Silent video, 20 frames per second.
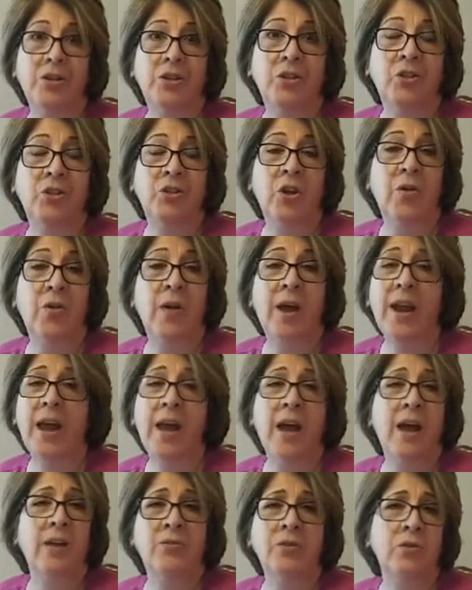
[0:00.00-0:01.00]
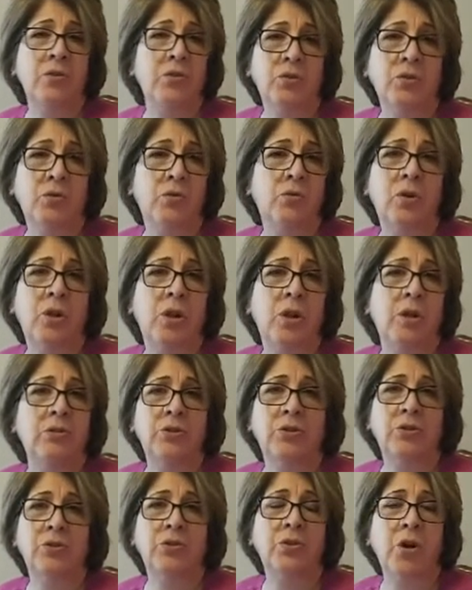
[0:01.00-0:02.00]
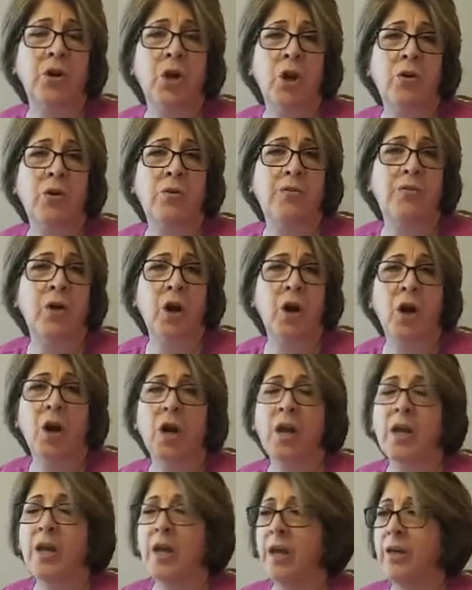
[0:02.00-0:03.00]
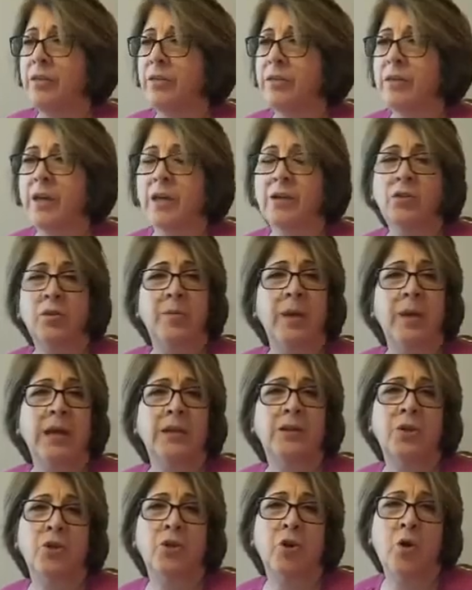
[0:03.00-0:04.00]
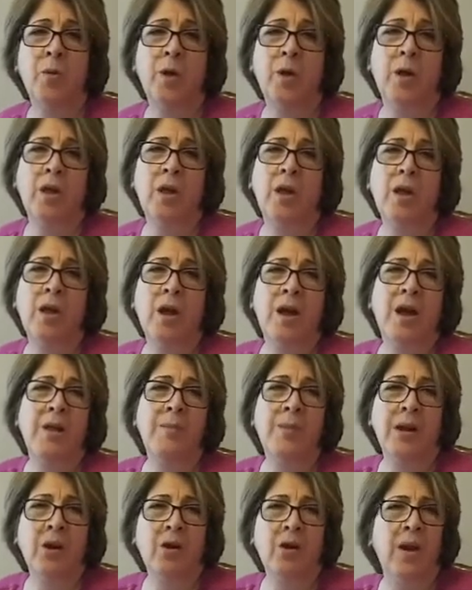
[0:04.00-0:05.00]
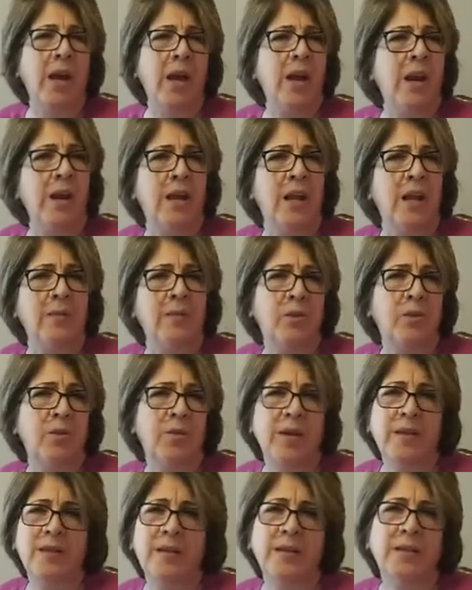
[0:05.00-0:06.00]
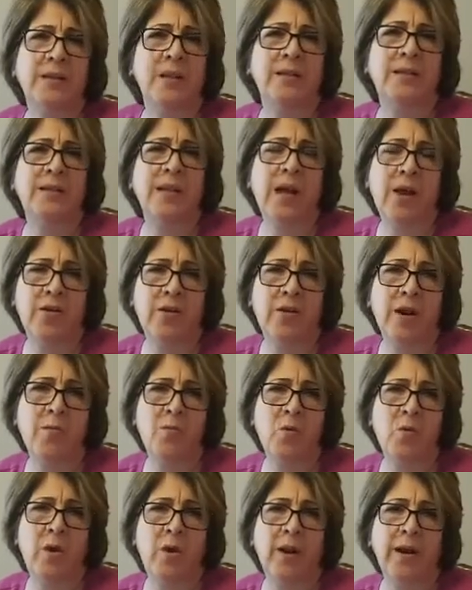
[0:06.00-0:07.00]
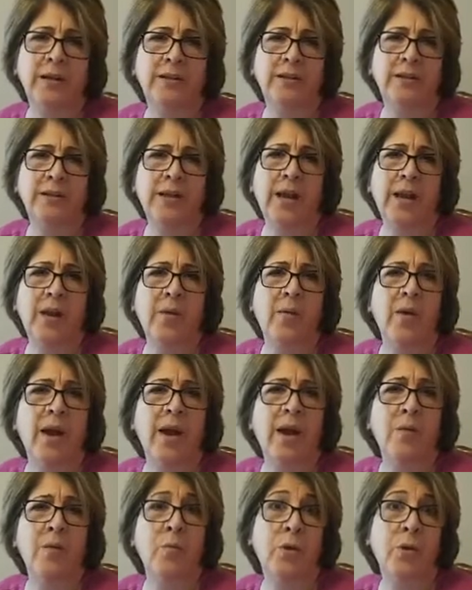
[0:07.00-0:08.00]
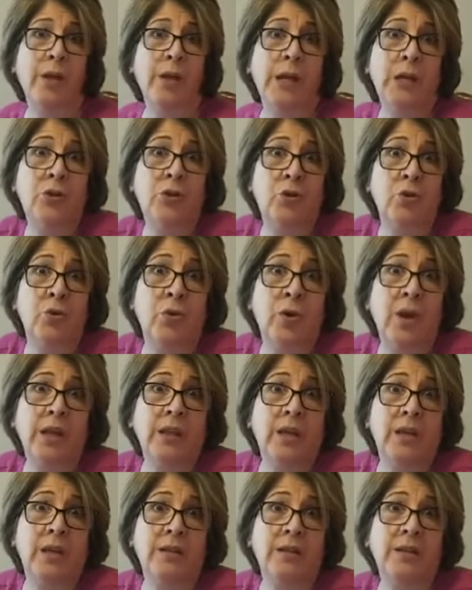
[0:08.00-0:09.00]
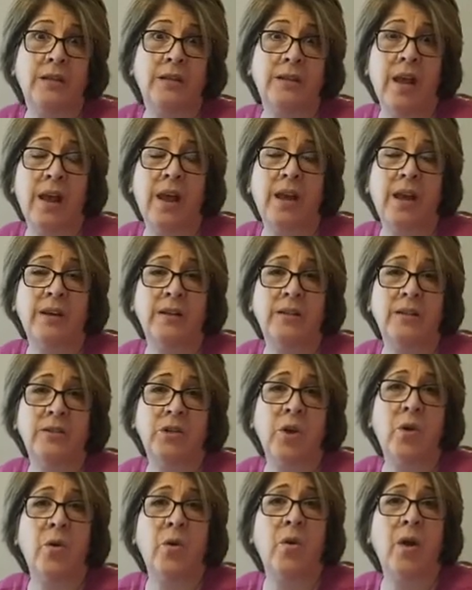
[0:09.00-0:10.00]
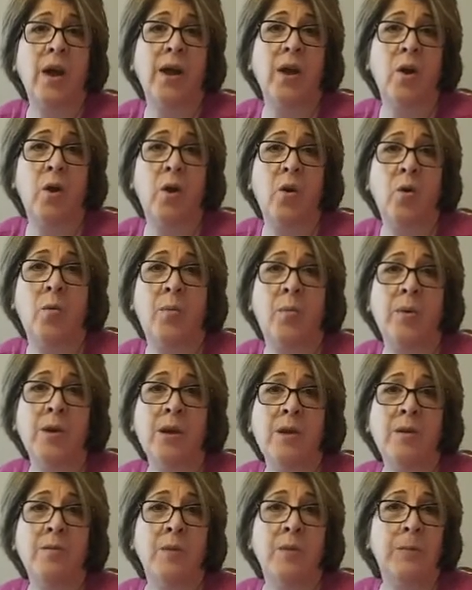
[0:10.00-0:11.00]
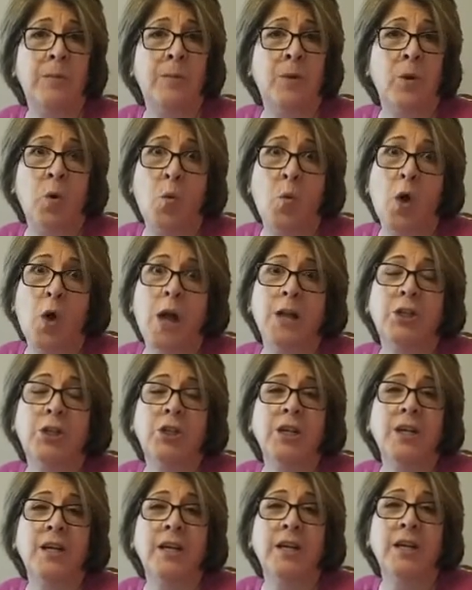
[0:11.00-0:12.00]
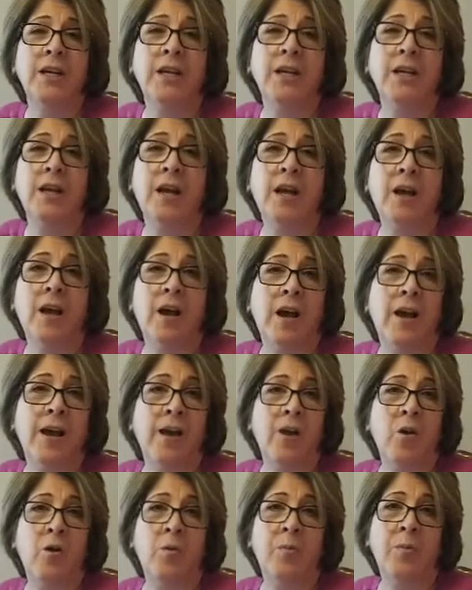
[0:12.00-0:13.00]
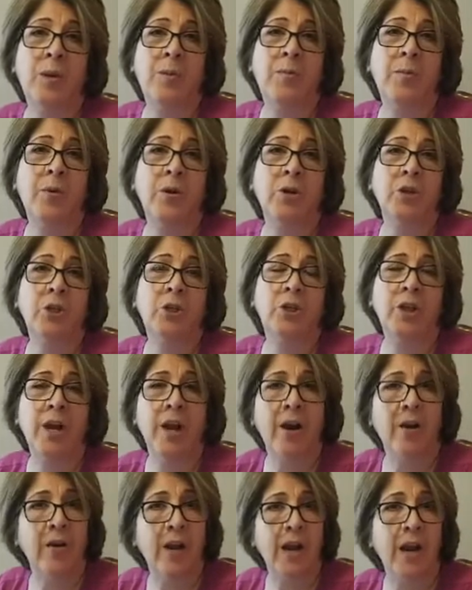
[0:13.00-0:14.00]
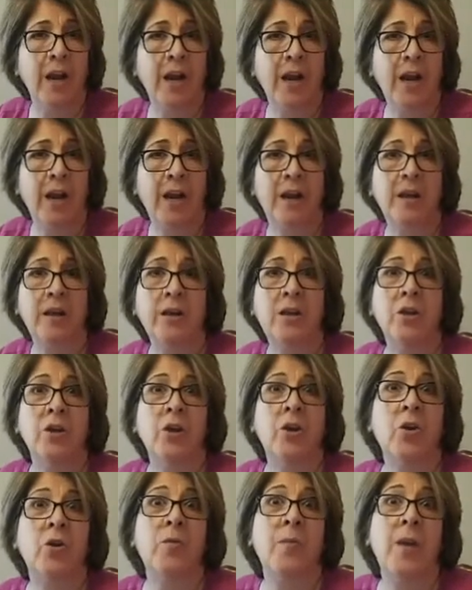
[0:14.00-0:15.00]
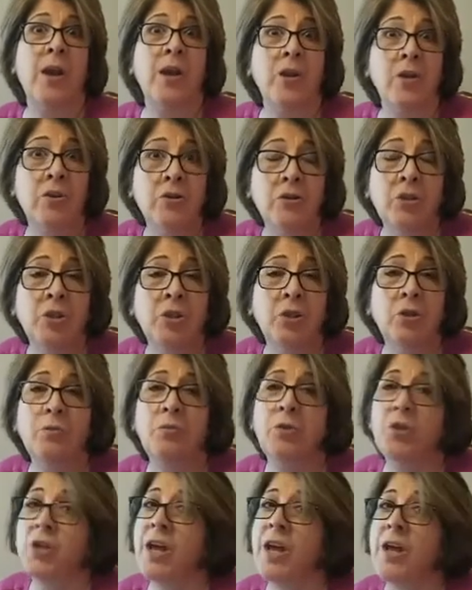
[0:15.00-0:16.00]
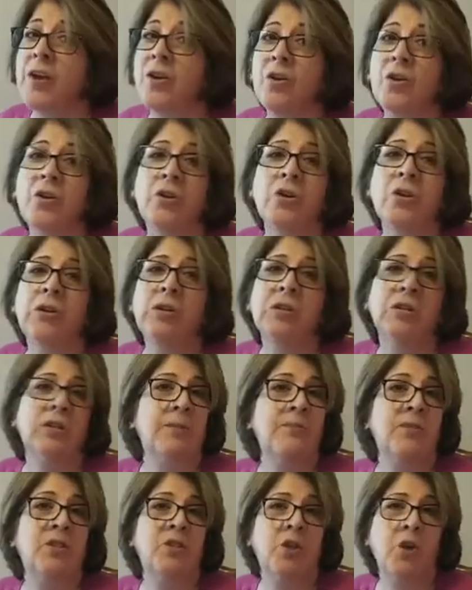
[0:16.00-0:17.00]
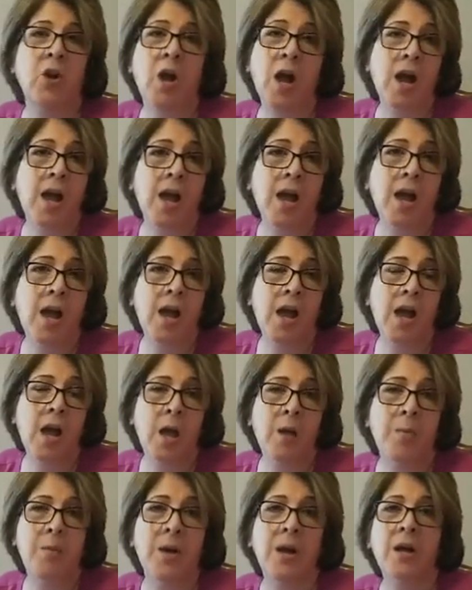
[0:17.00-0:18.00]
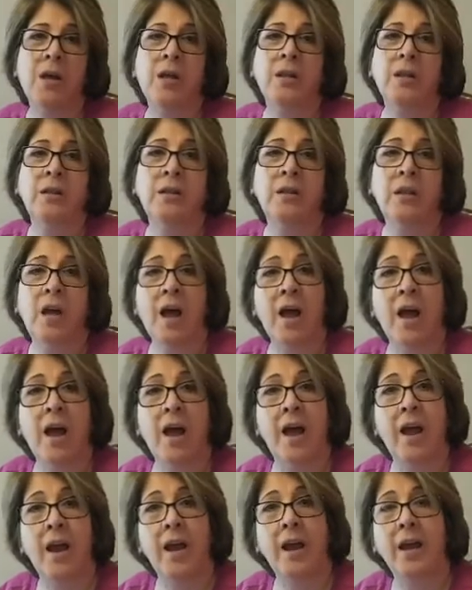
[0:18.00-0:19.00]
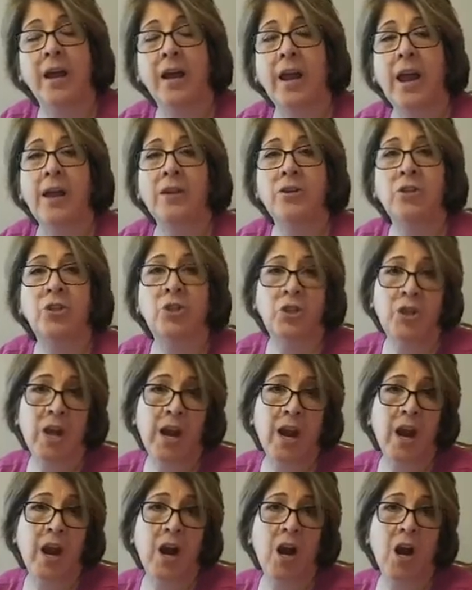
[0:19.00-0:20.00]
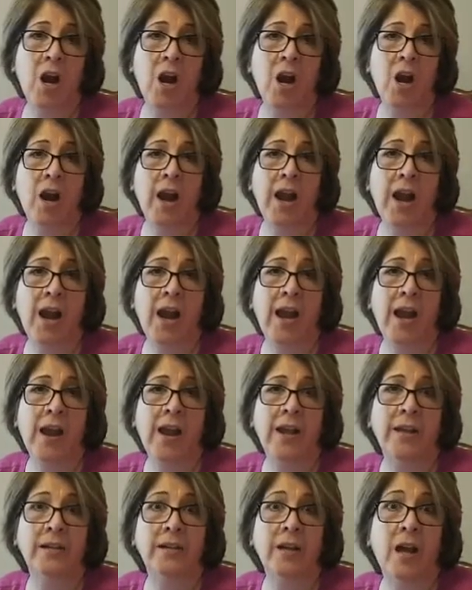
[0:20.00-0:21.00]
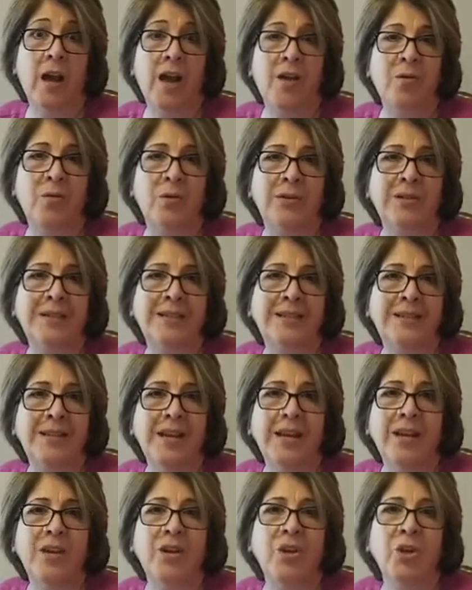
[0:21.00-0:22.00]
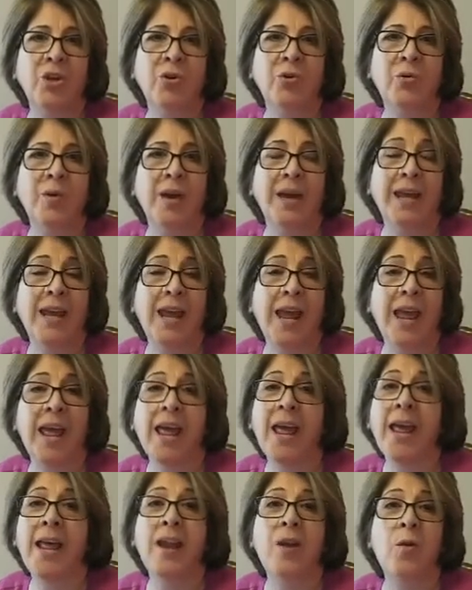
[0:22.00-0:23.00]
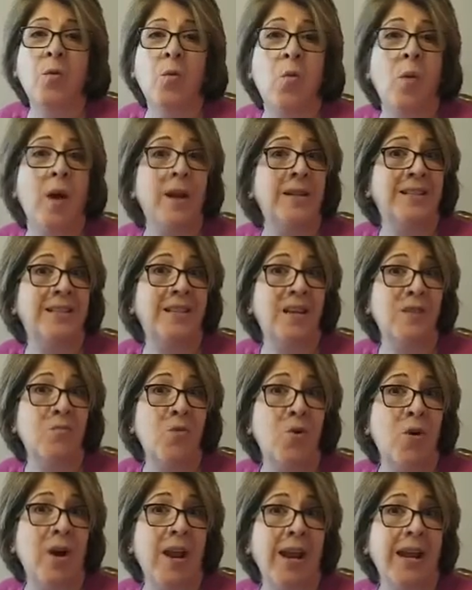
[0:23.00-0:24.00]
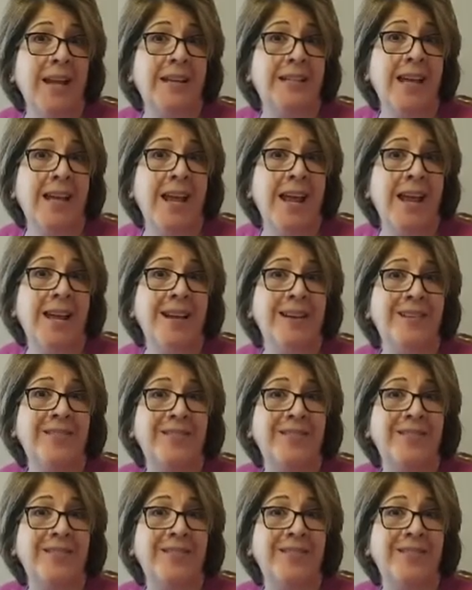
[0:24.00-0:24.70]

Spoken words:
So, and after the school closures are over and things are back to normal, I may go ahead and keep doing this on Saturday morning anyway. I'm really enjoying this. And so I hope people are watching. I hope people are sharing. Go to my YouTube channel, subscribe, like, and share. And I will see you again Wednesday morning at 10.